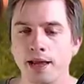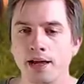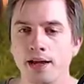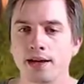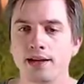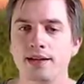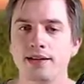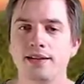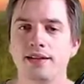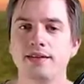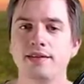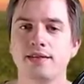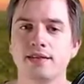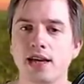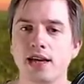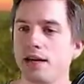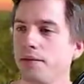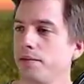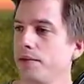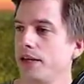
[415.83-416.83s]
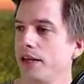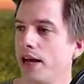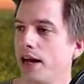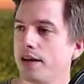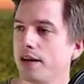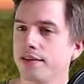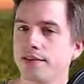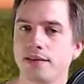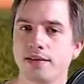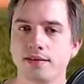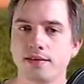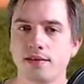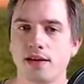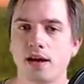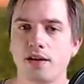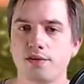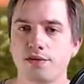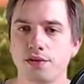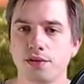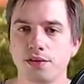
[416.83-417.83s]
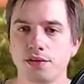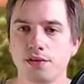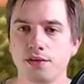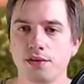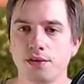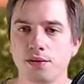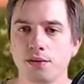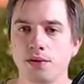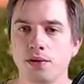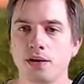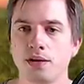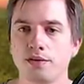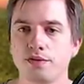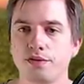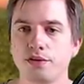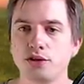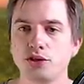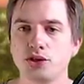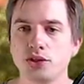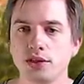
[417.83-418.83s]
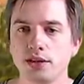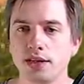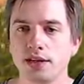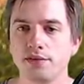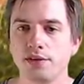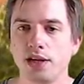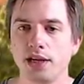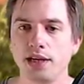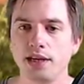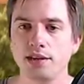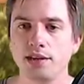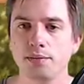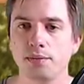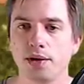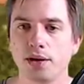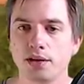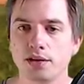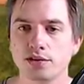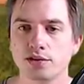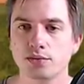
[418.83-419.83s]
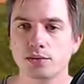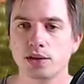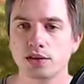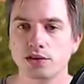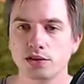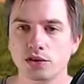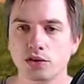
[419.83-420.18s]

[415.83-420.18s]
And in this game he has his down for two. Unfortunately the hitbox was